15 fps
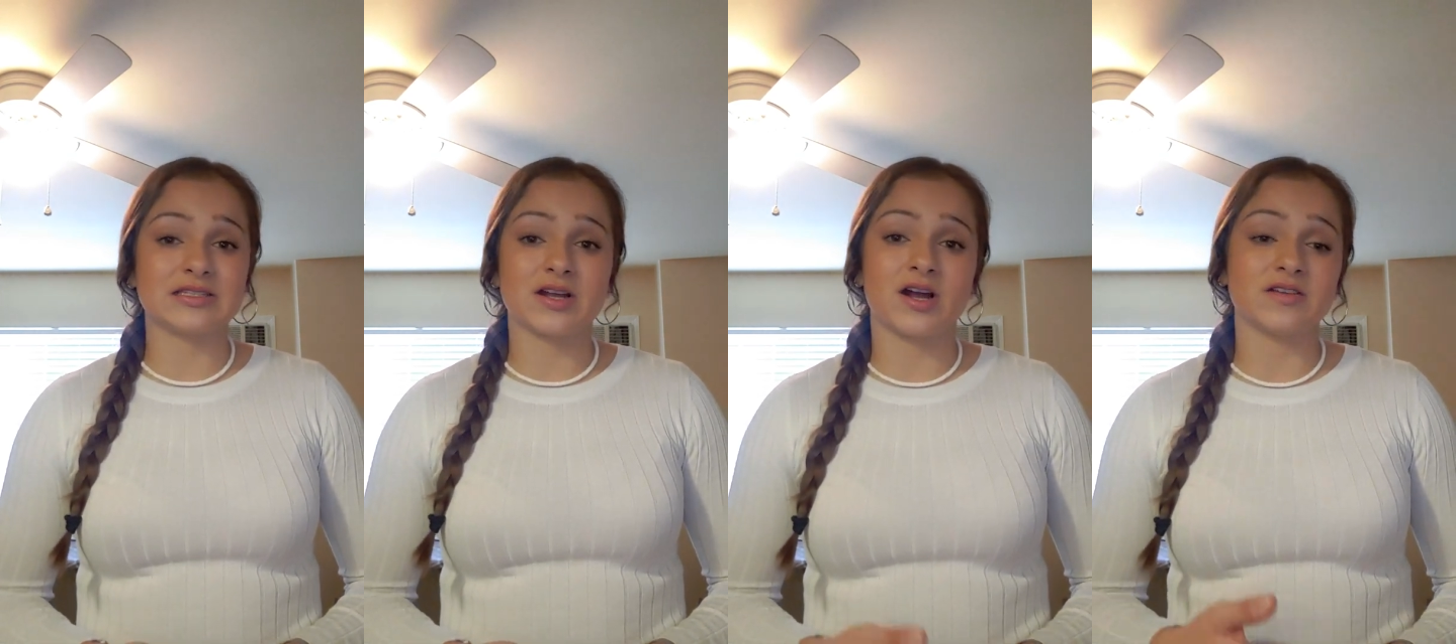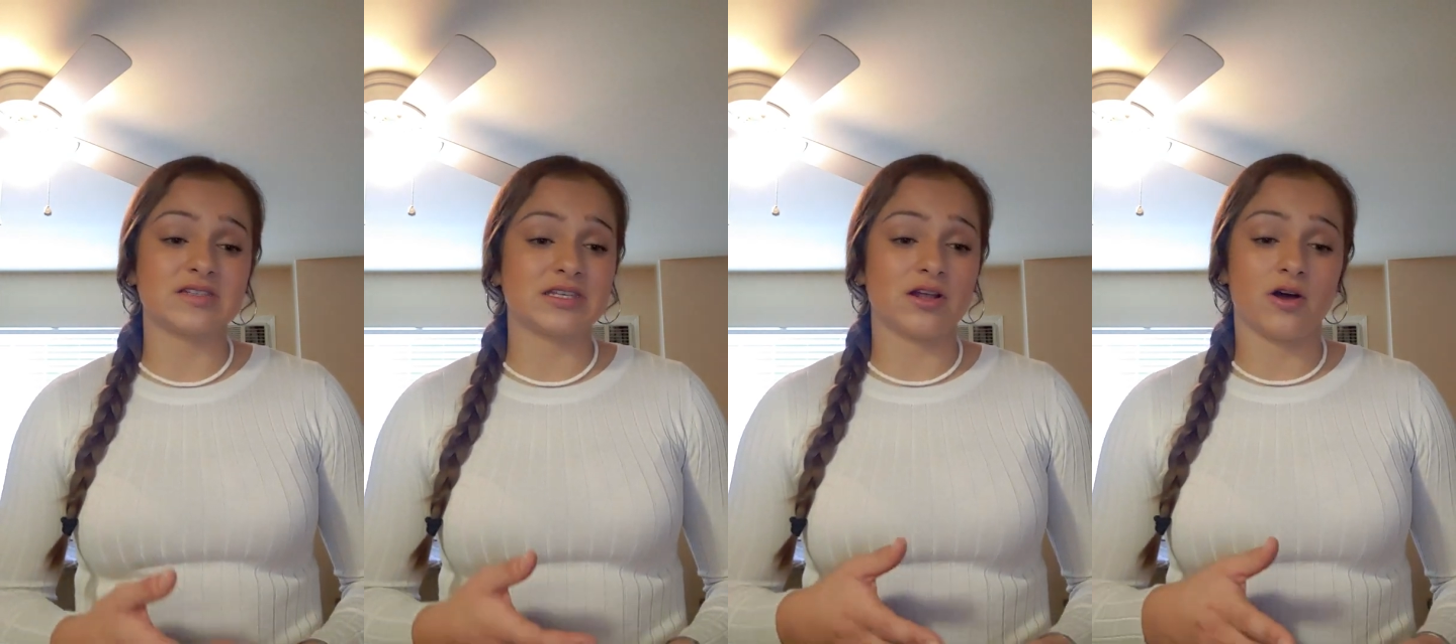
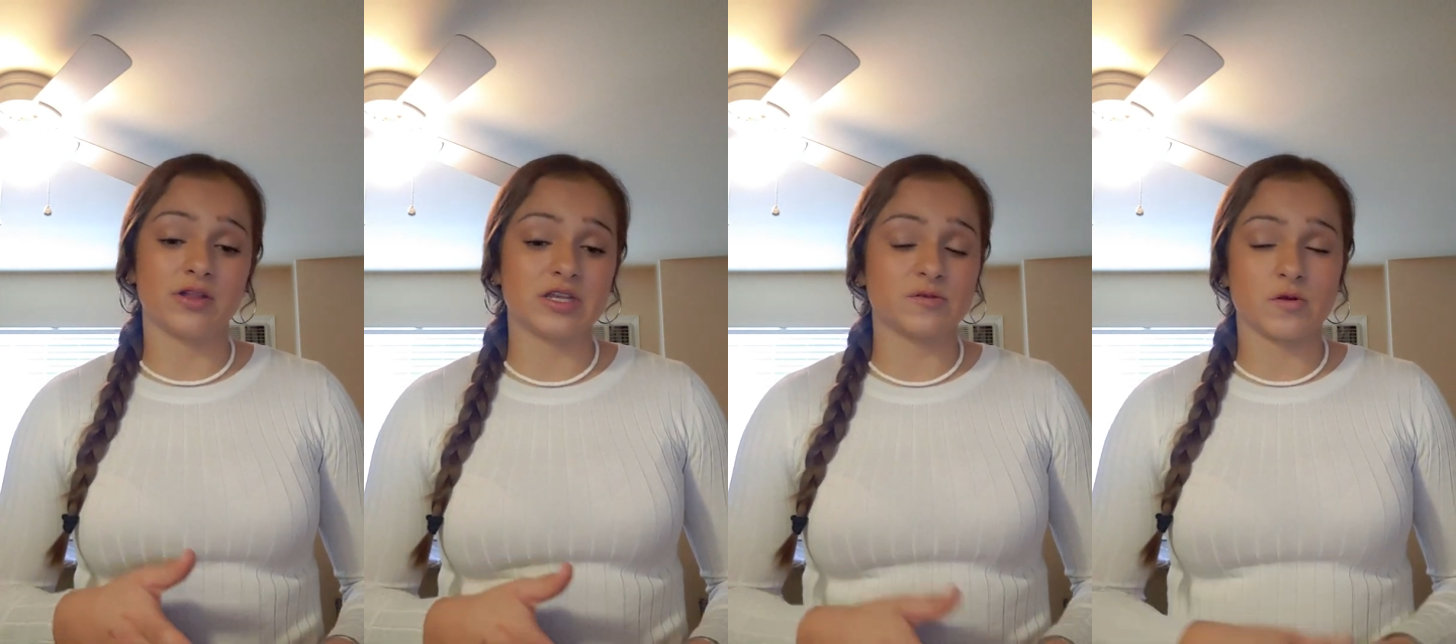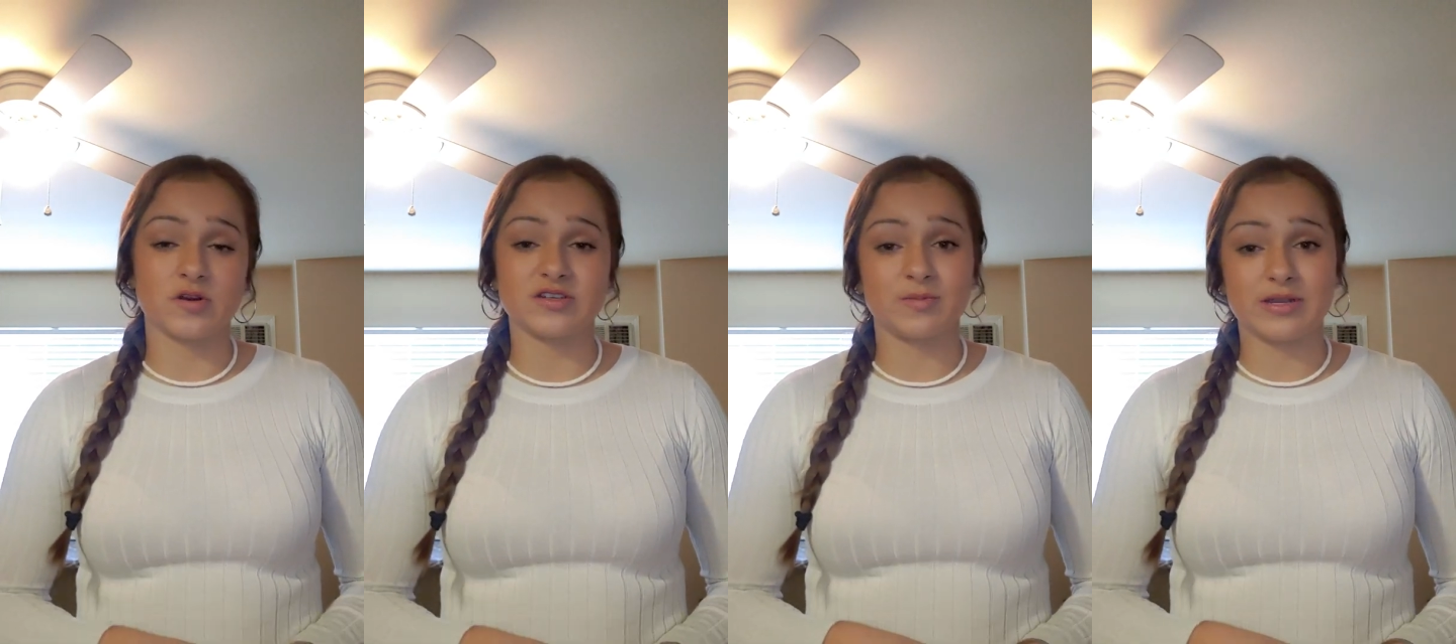causing all these
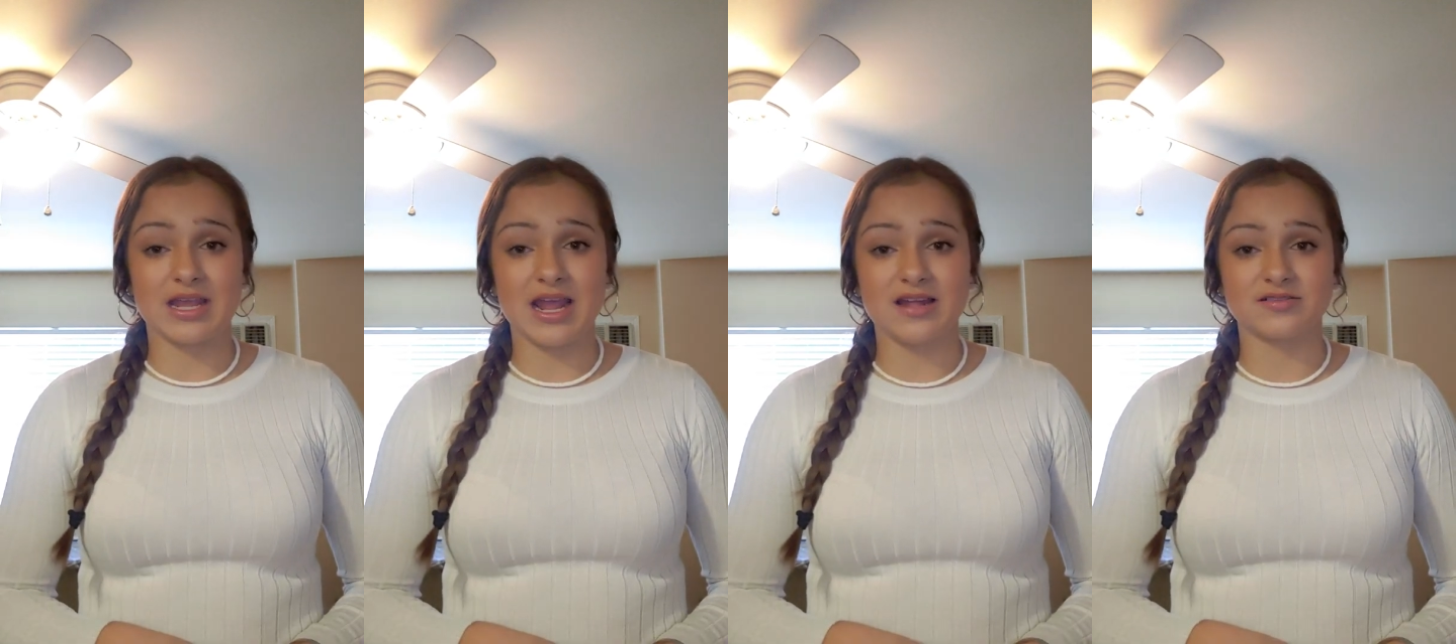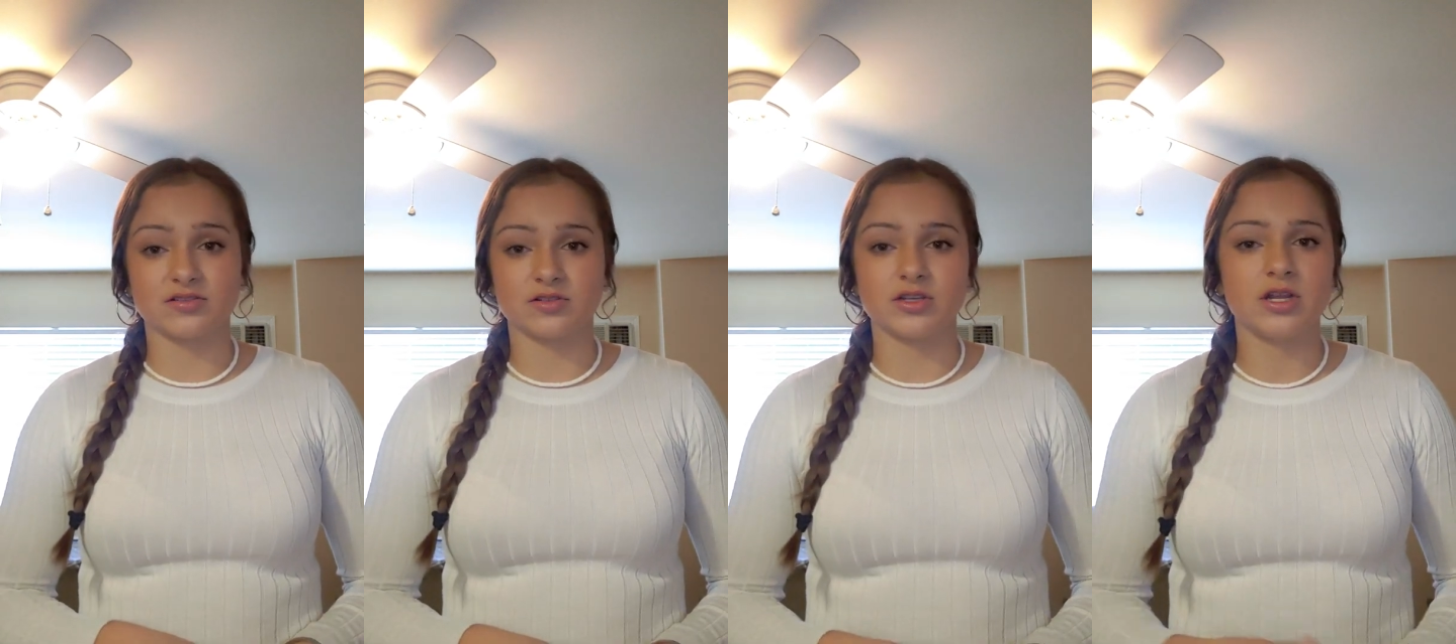rodeos to be
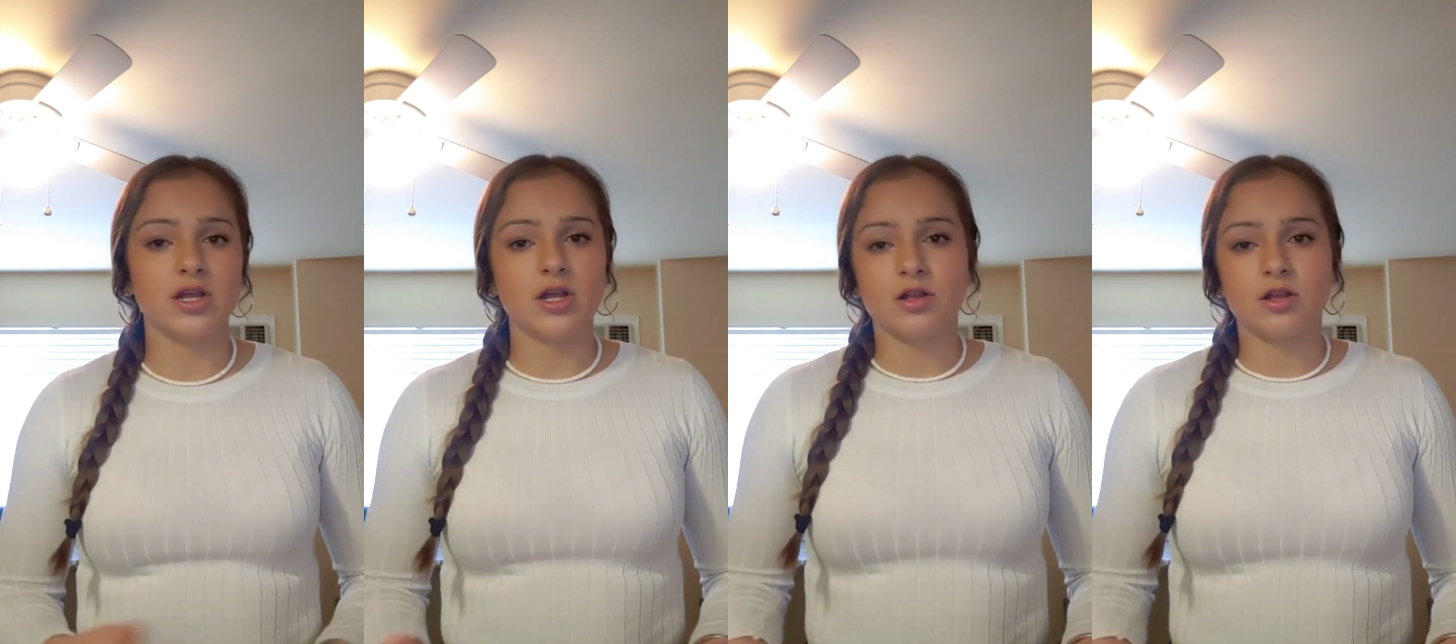canceled.